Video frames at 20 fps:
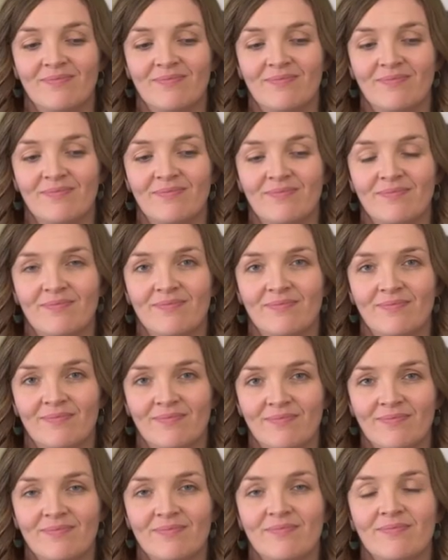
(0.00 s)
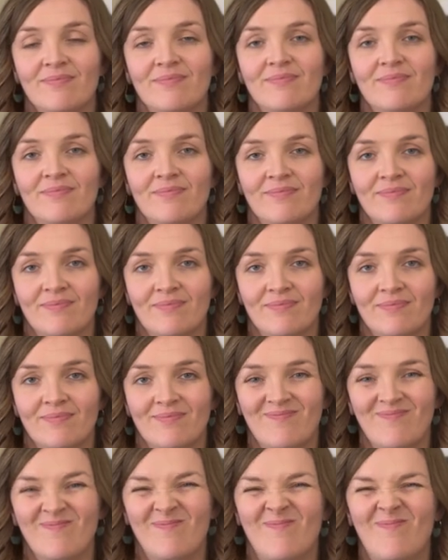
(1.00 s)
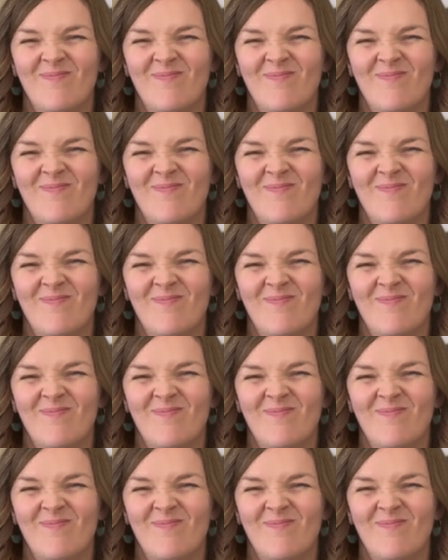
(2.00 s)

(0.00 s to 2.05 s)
This person isn't speaking.